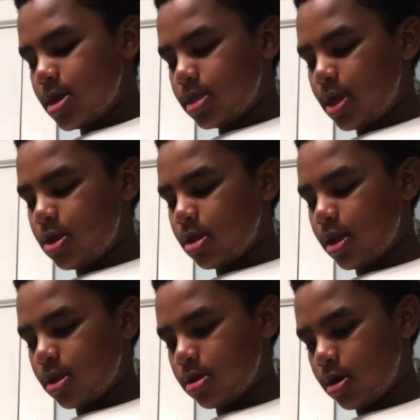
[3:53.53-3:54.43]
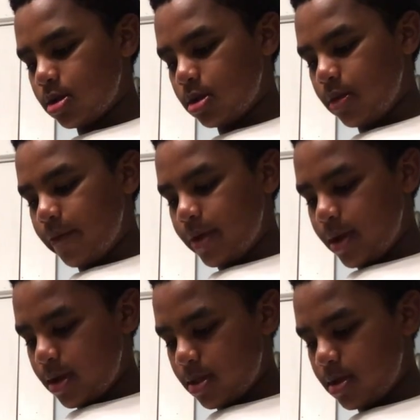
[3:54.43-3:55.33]
they just like start delivering
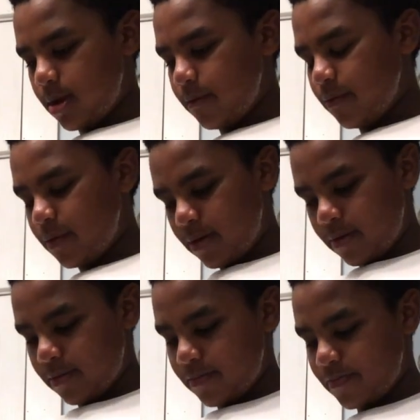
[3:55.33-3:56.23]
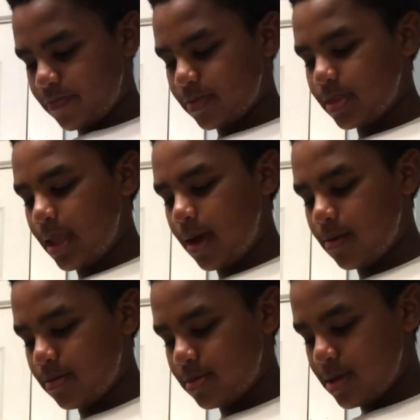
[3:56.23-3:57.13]
us stuff, so
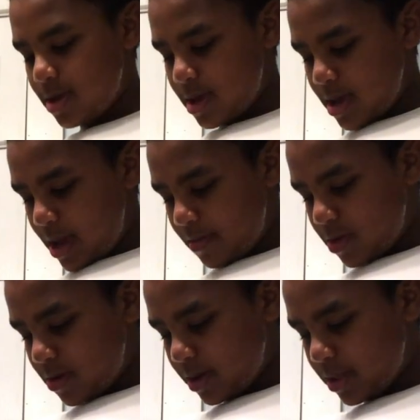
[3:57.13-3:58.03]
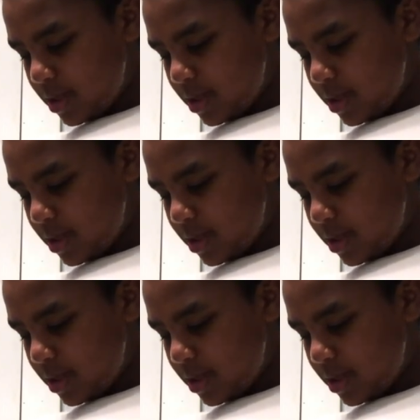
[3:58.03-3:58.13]
now I'm struggling